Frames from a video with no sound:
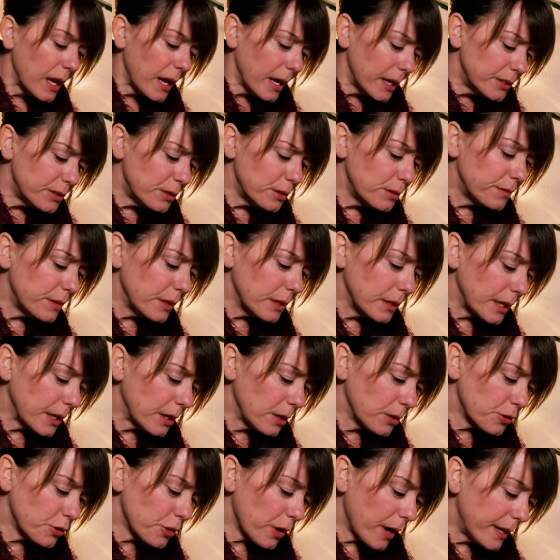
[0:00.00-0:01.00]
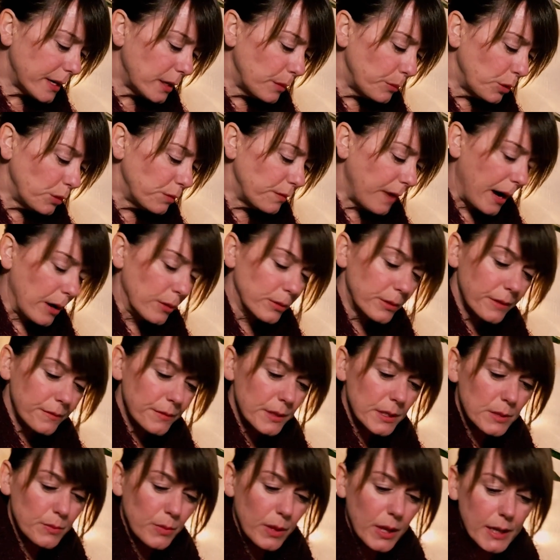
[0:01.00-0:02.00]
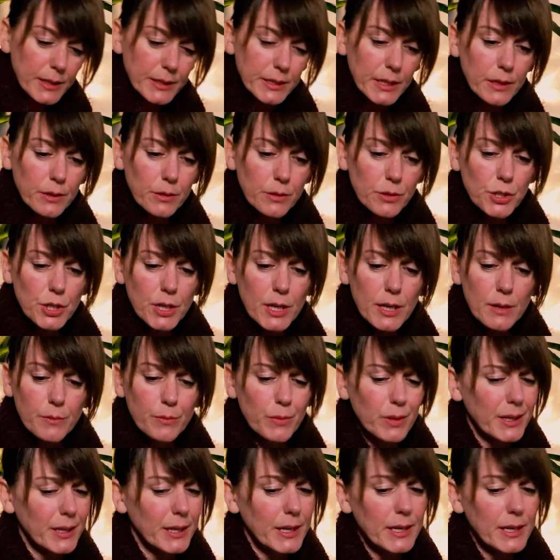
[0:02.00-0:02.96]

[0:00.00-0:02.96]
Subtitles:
I do feel like you're trying to move out of this blocked energy, but